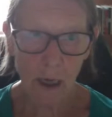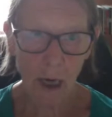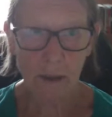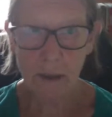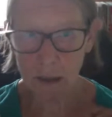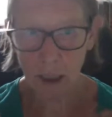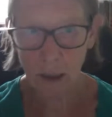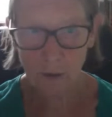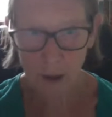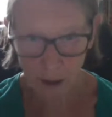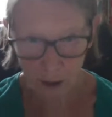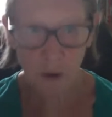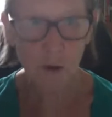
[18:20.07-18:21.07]
And
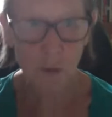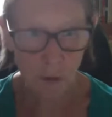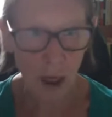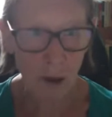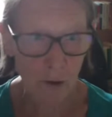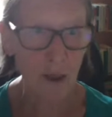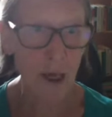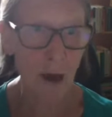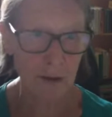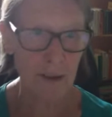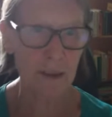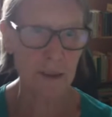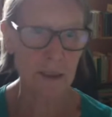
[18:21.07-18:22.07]
only you know the
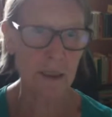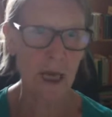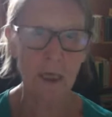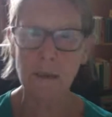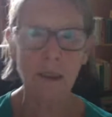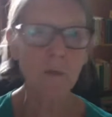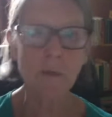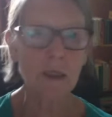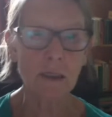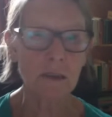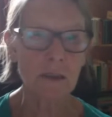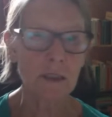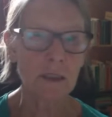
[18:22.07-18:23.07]
answer to that. Nobody
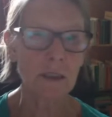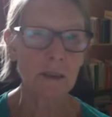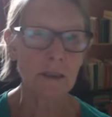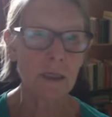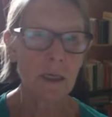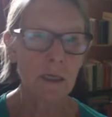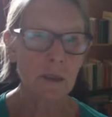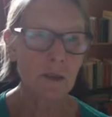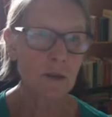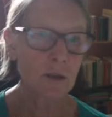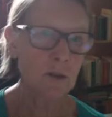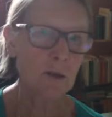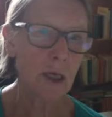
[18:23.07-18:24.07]
else does.
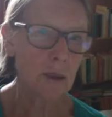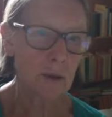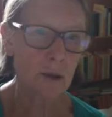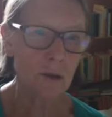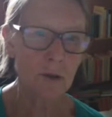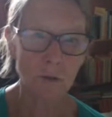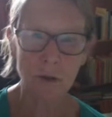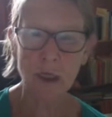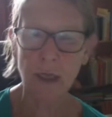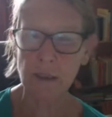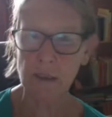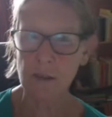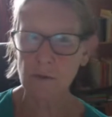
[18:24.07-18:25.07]
You know your
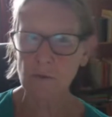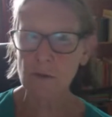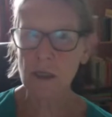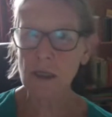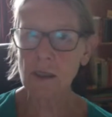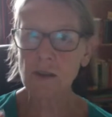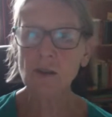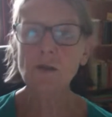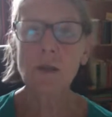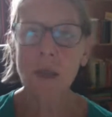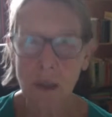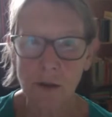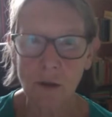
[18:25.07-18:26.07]
objectives, you
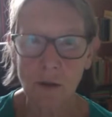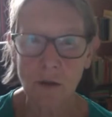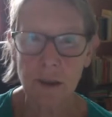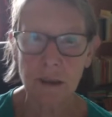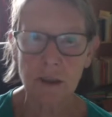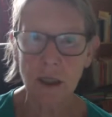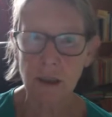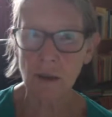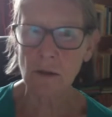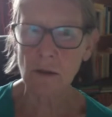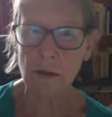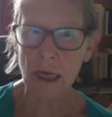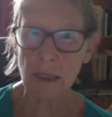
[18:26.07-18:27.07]
know your teaching
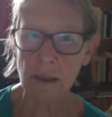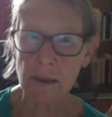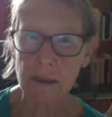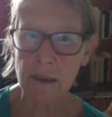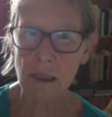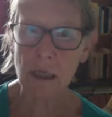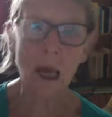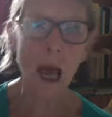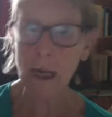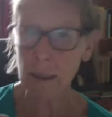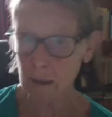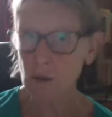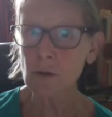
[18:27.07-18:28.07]
context,
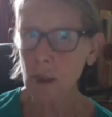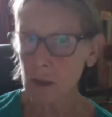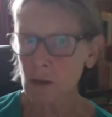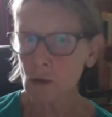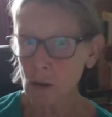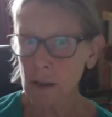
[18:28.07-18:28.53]
and you know your